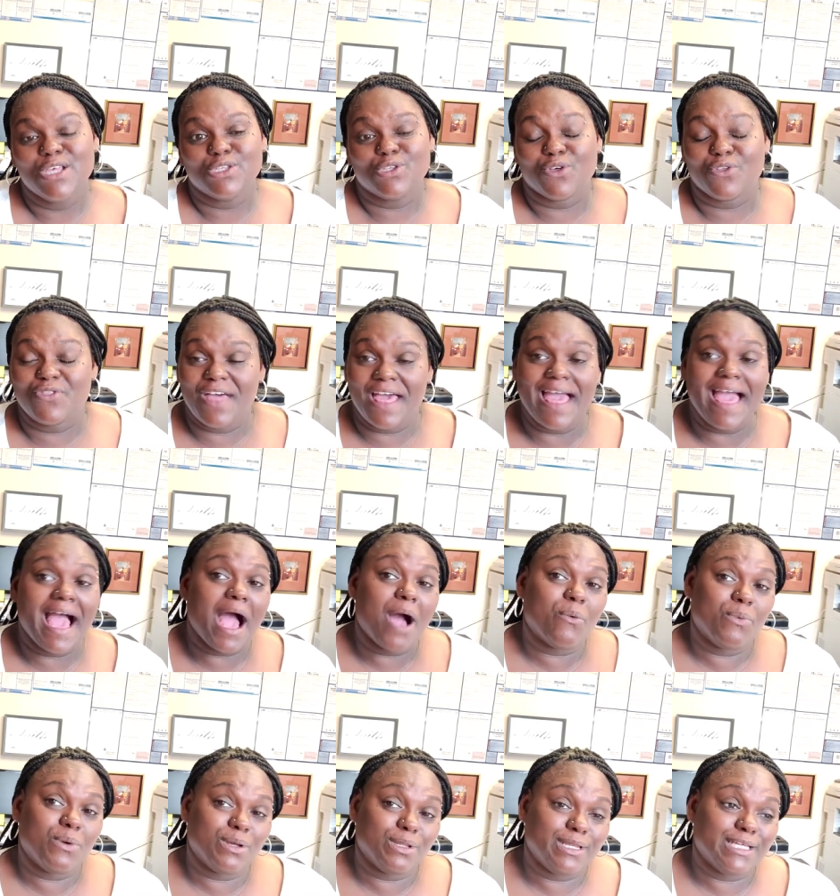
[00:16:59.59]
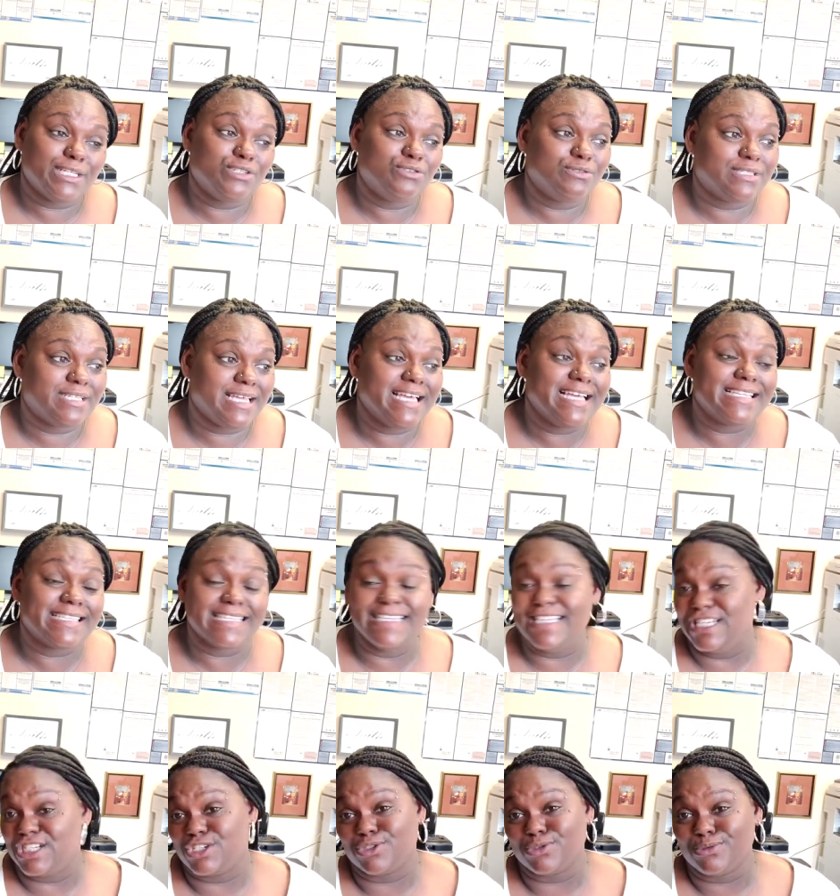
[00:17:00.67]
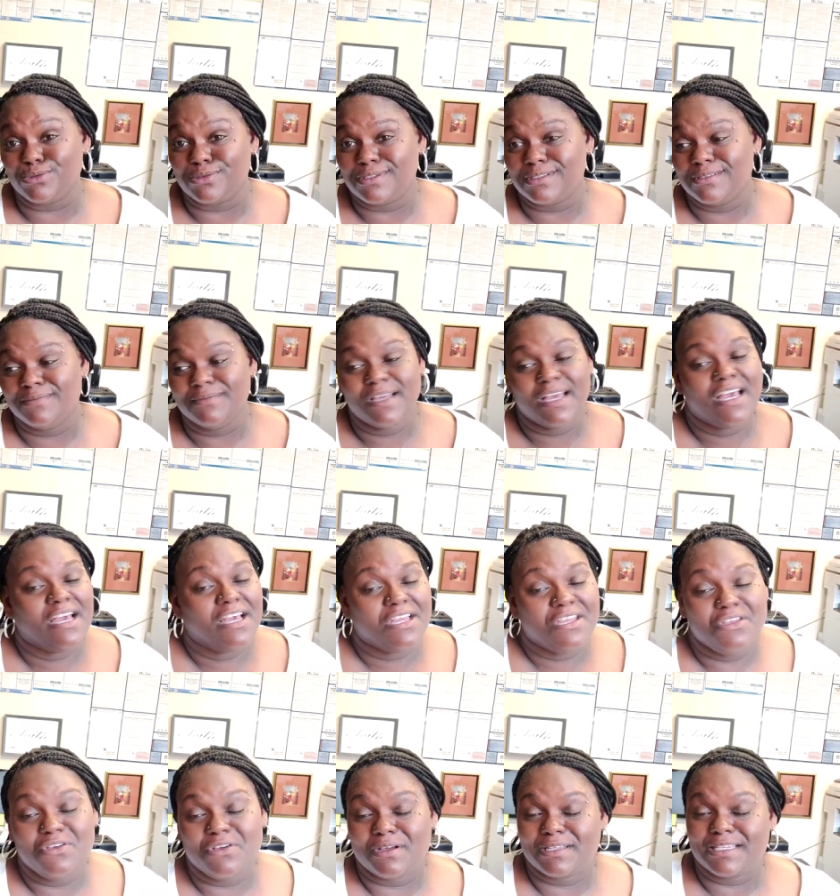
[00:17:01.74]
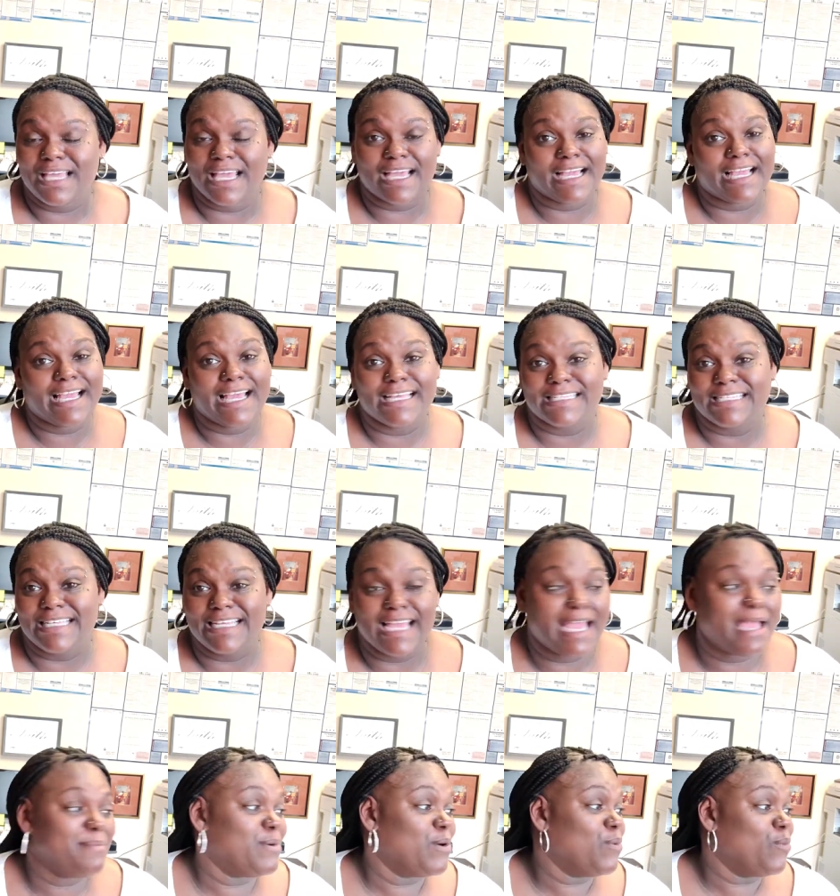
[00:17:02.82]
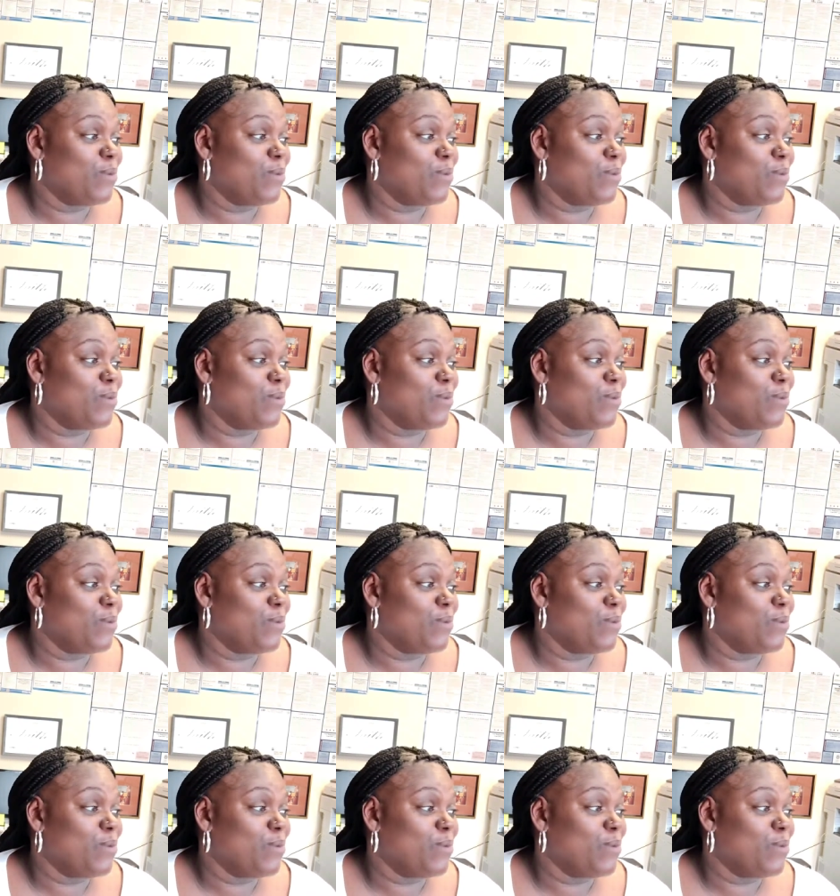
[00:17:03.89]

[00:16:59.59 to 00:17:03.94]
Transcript: So that I will let you see his initials. You could take a guessing game